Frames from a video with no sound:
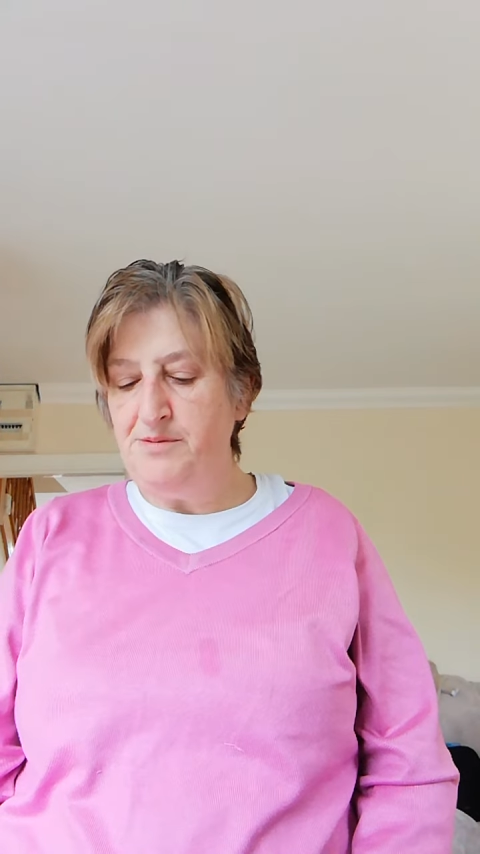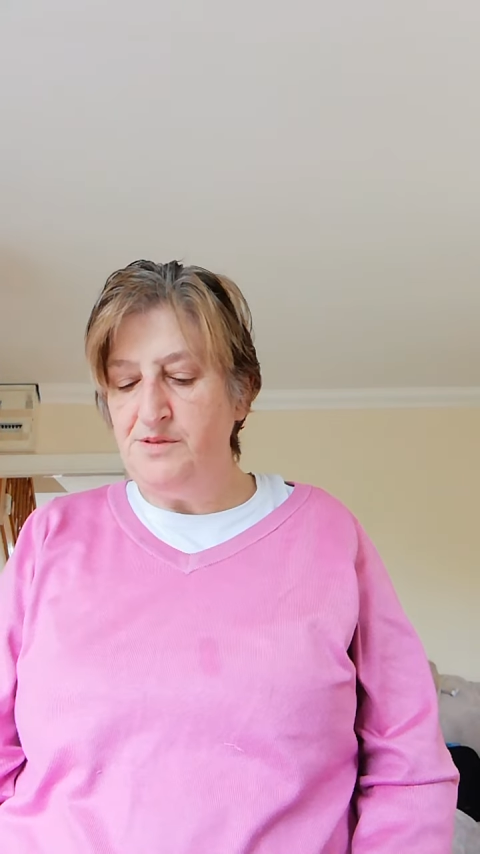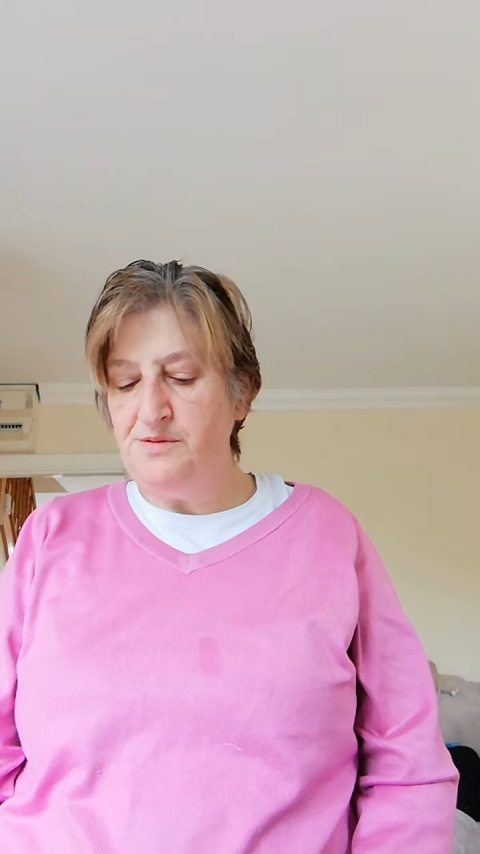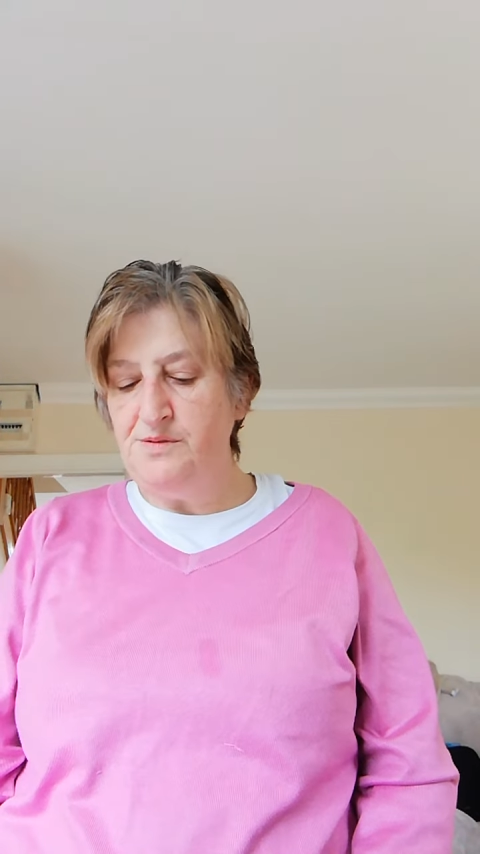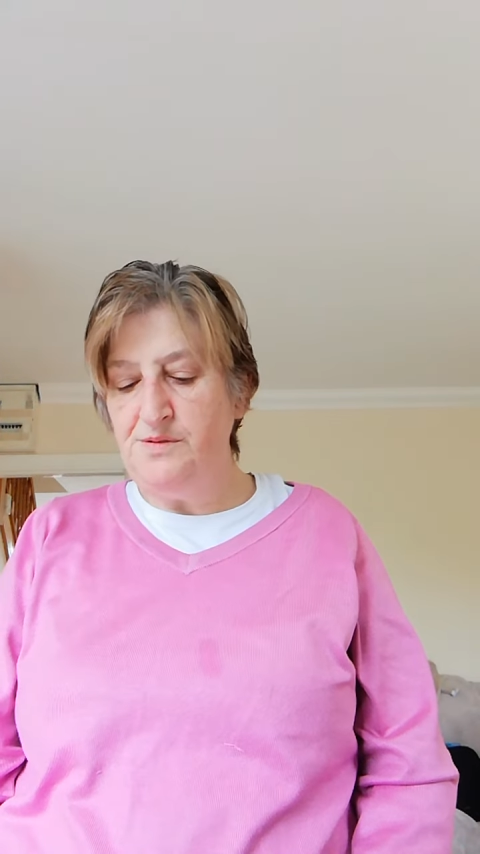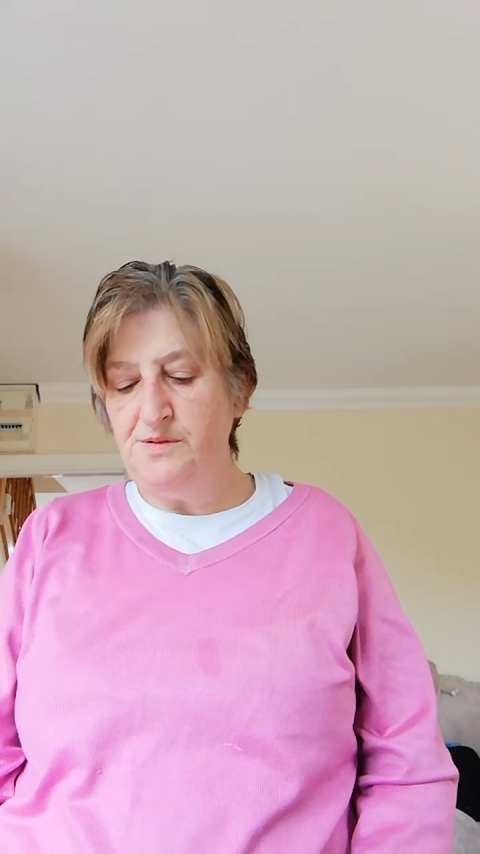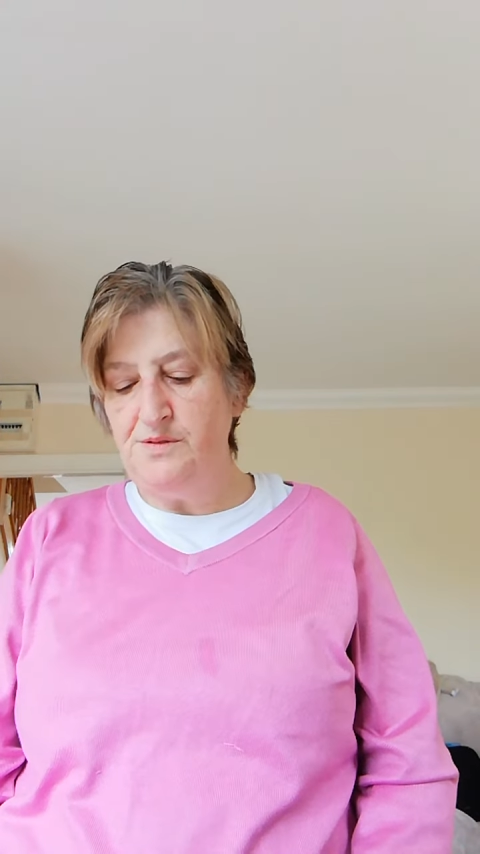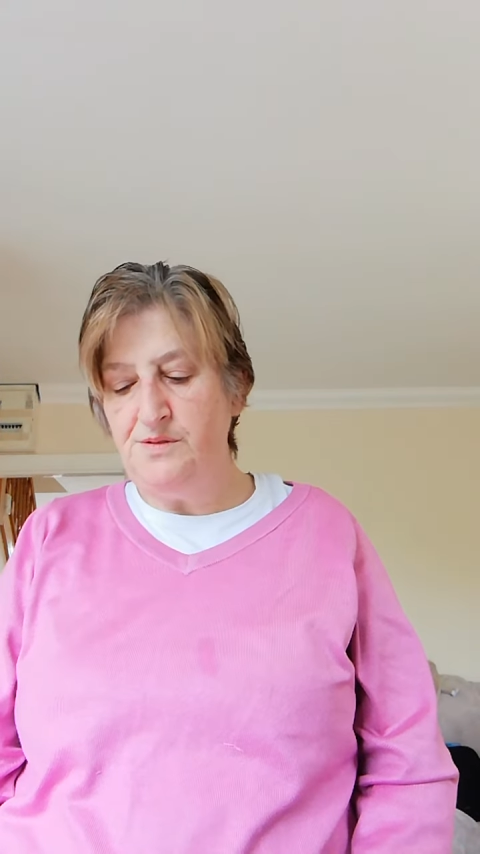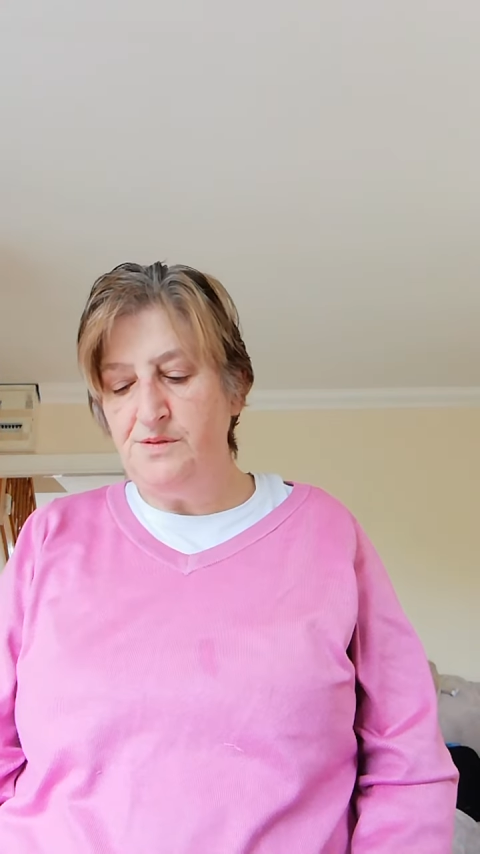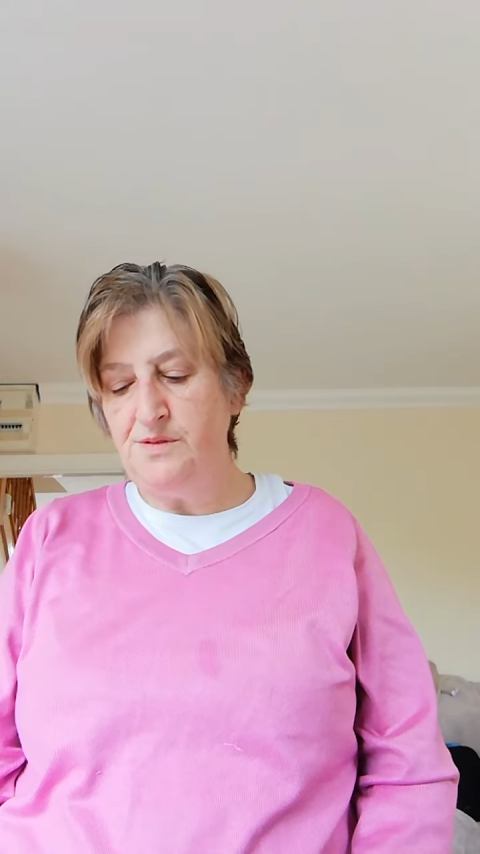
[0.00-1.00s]

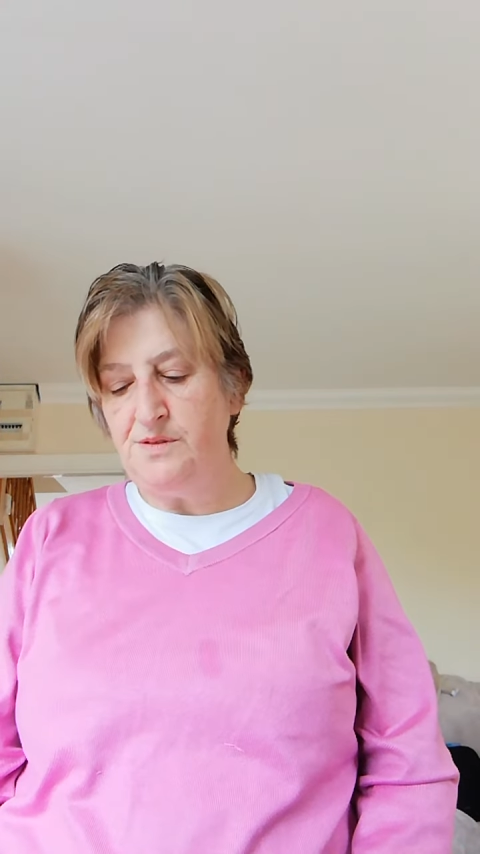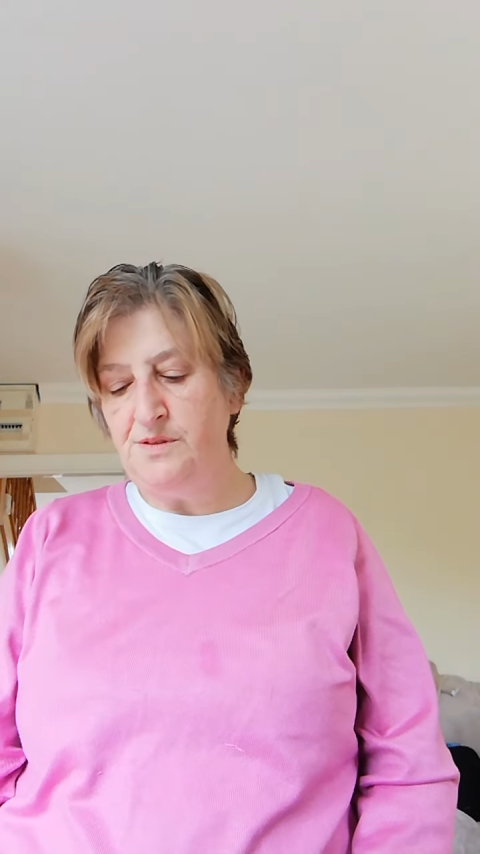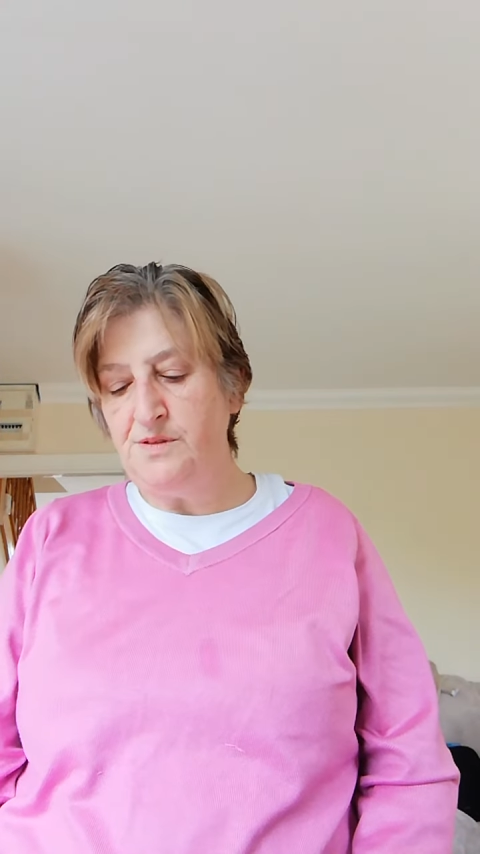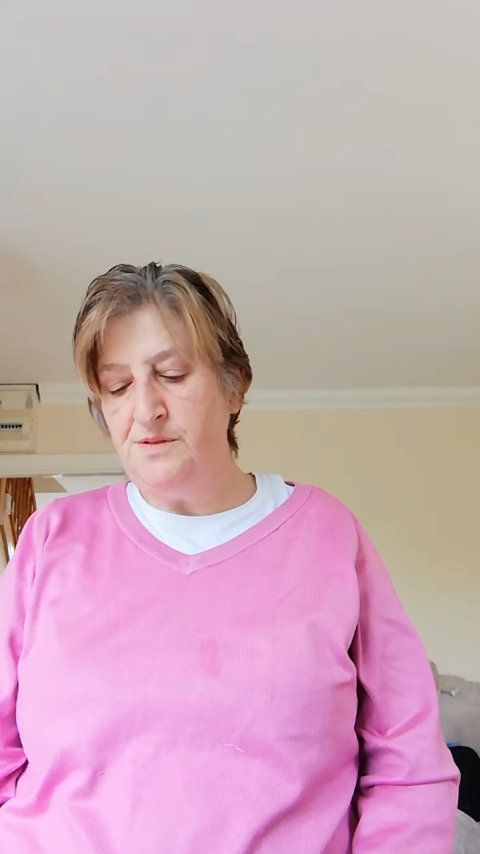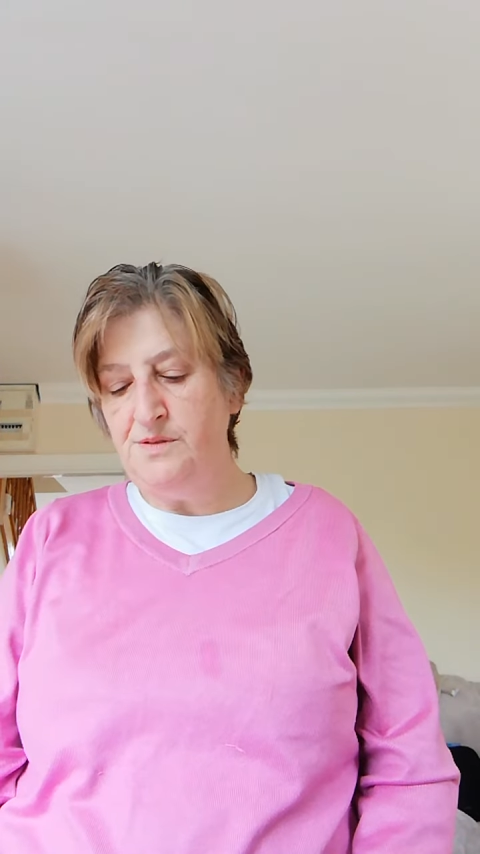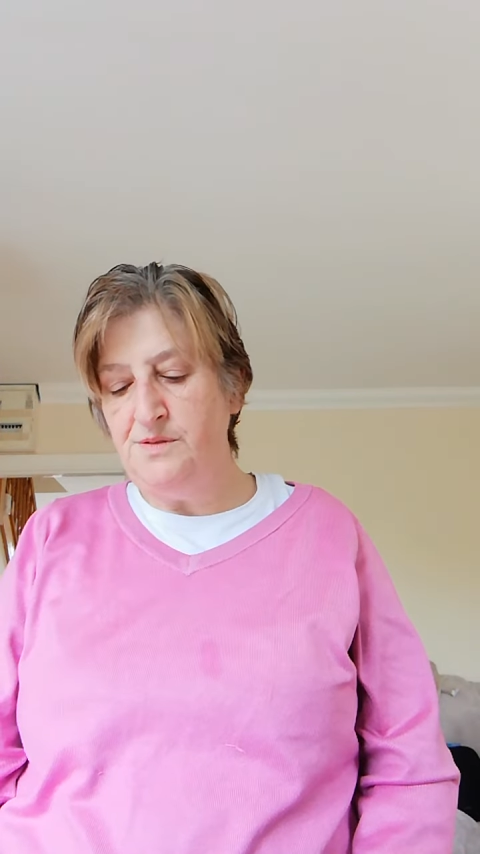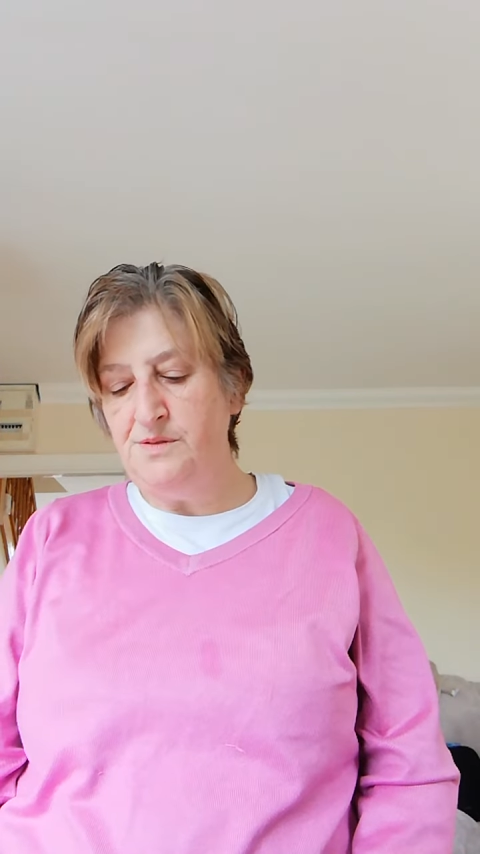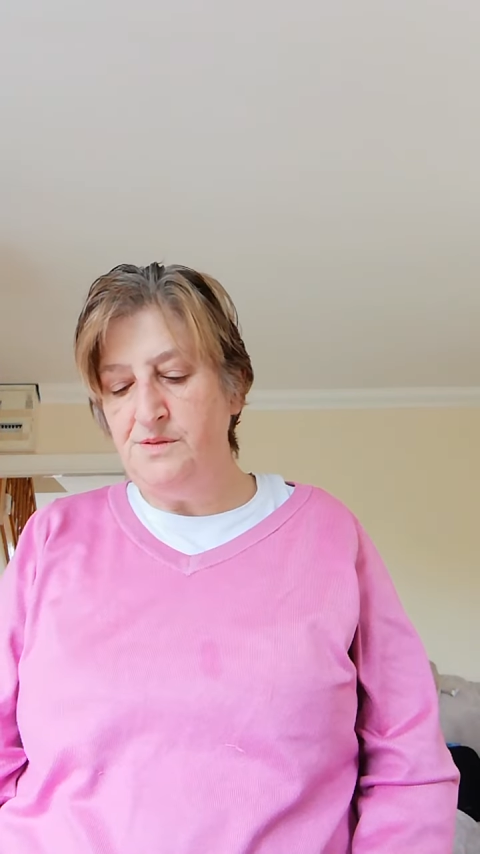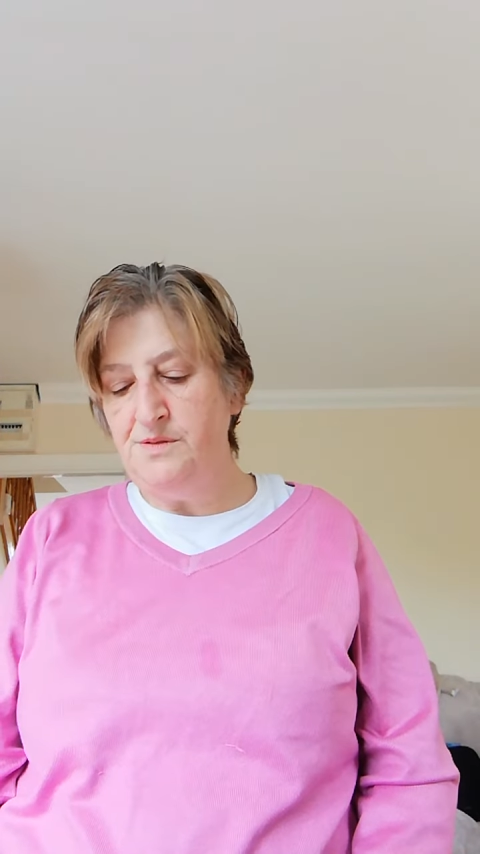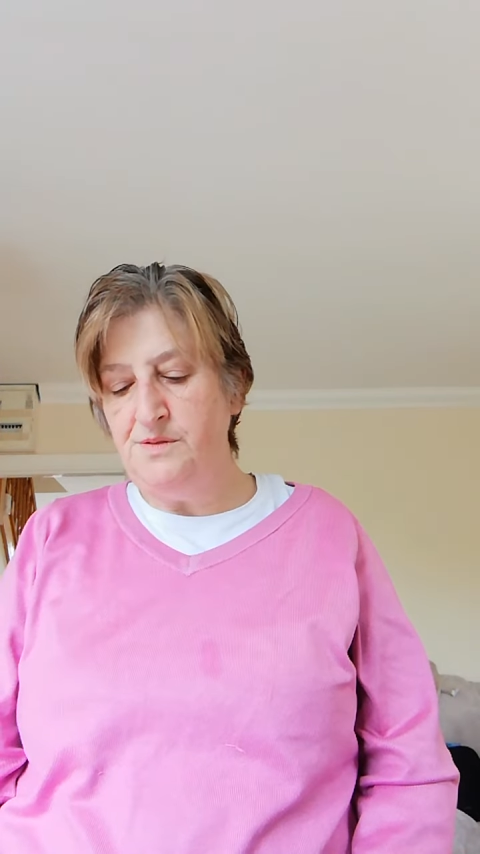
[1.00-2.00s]
blue
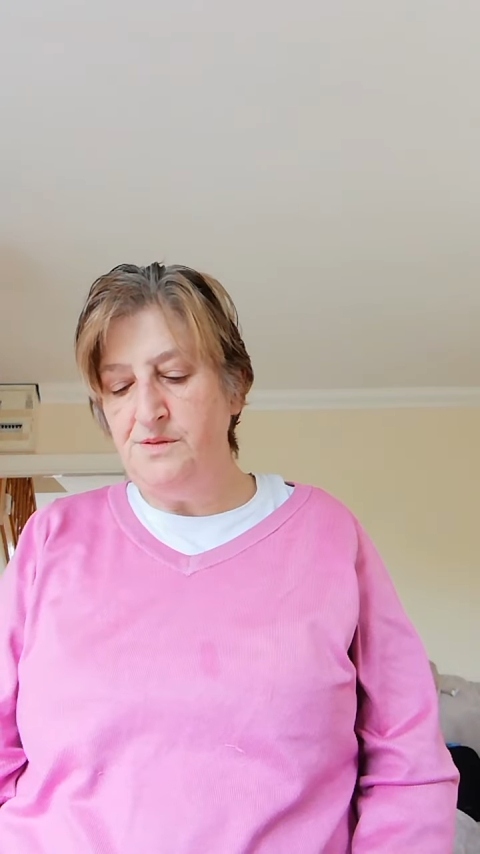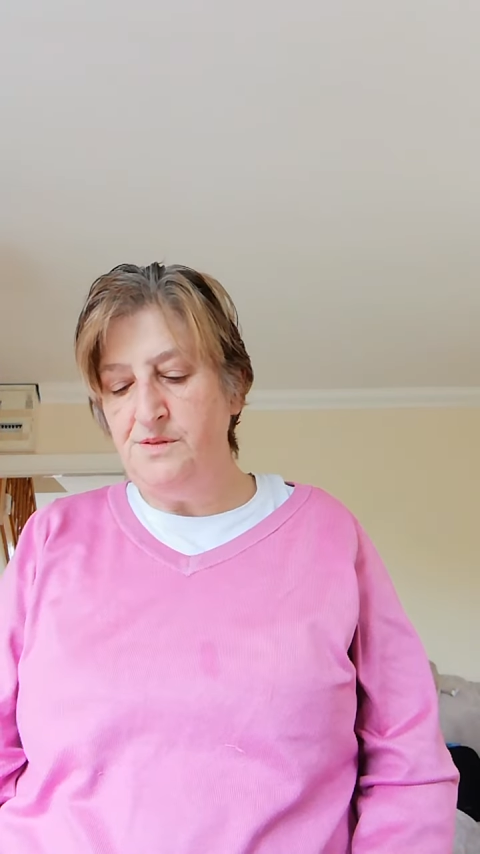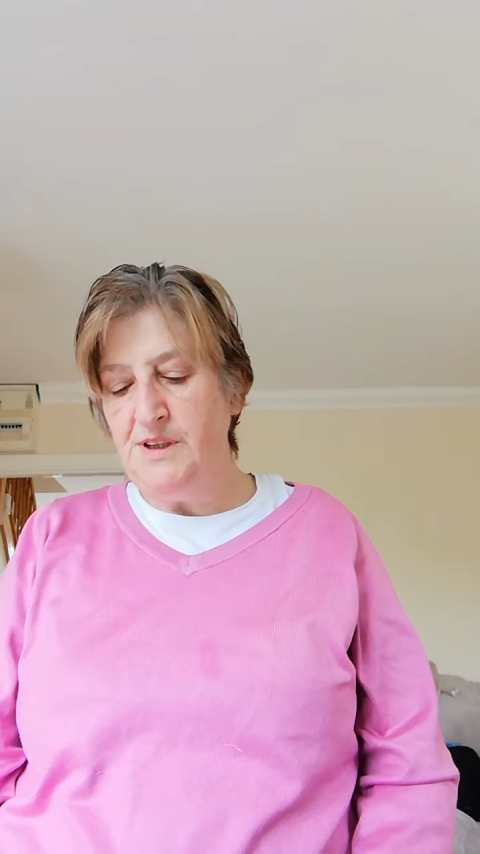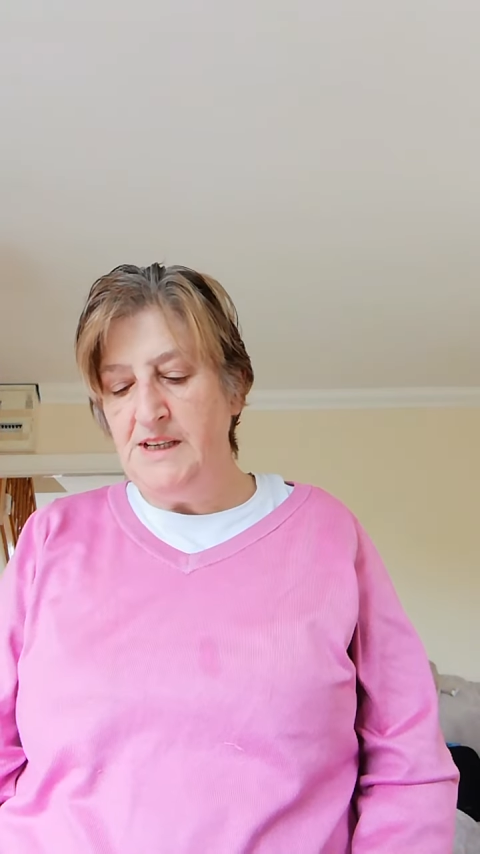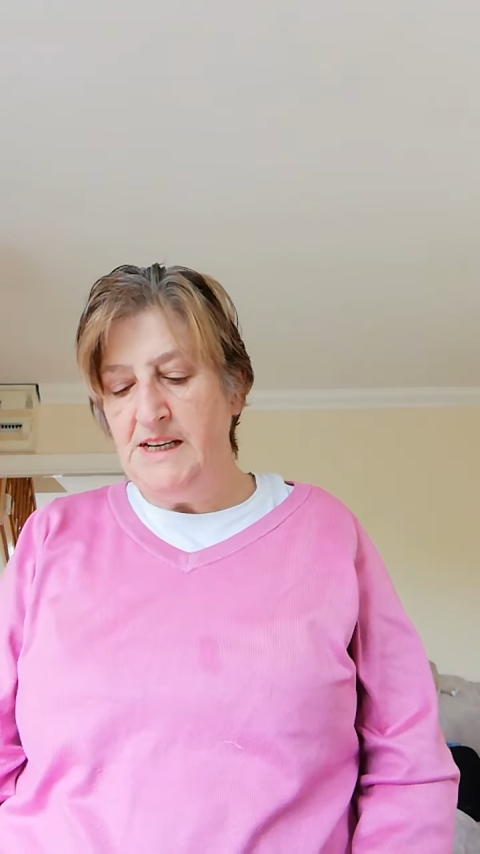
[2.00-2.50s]
cuckoo,